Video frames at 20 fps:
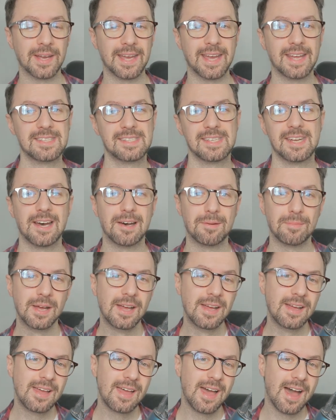He ended up
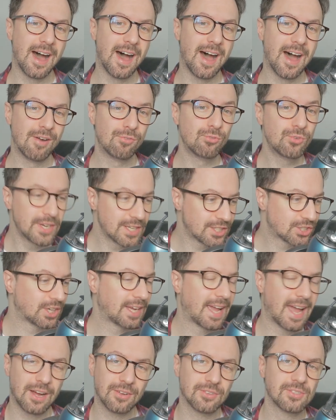uh,
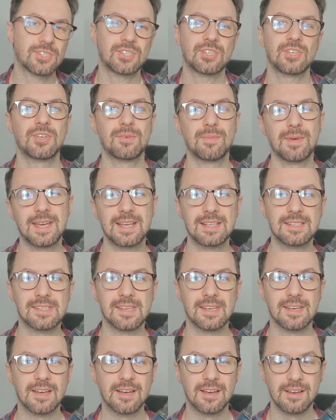reaching out to me
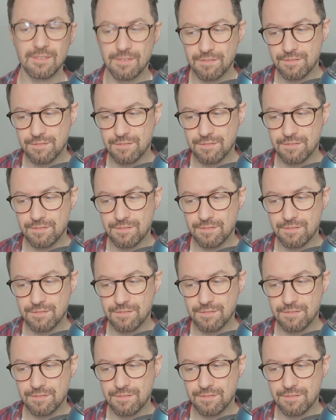to